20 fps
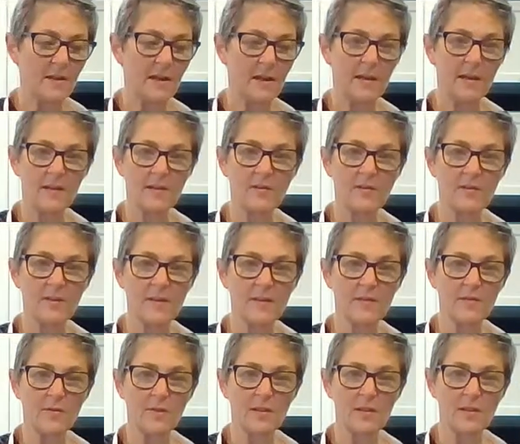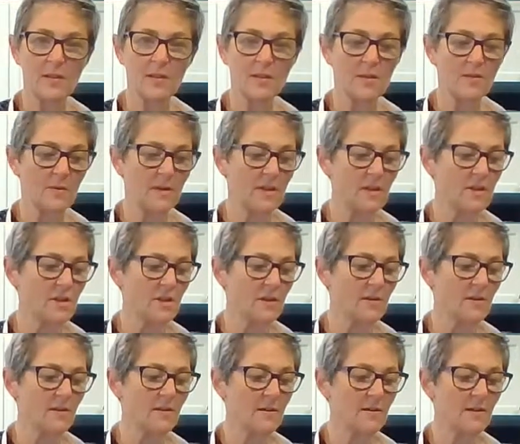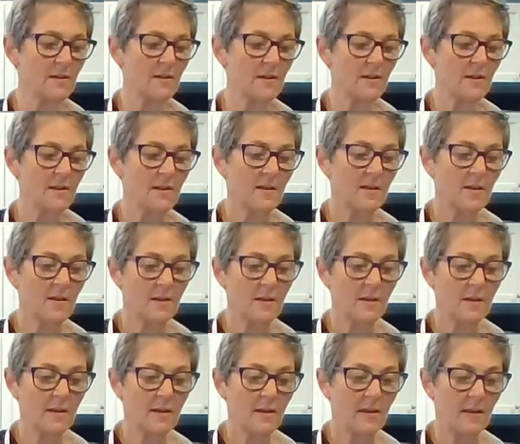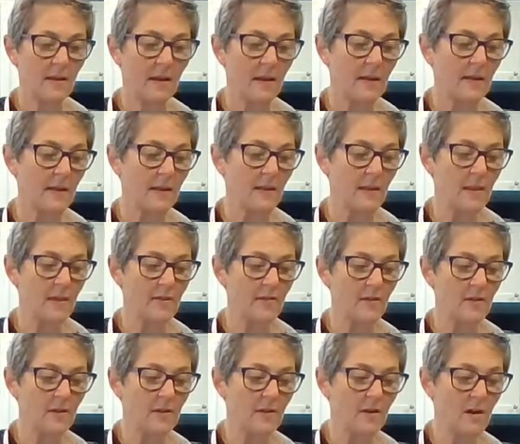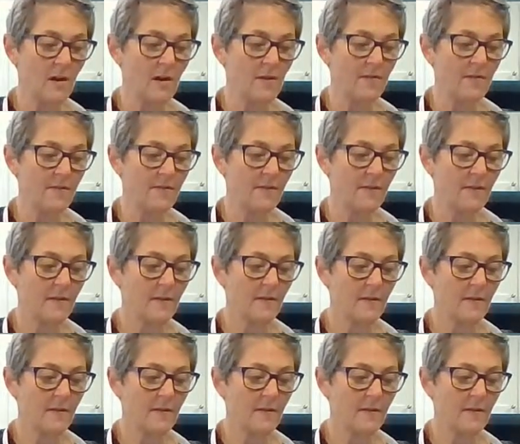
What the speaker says: kind of do this sort of situation, and then level it off.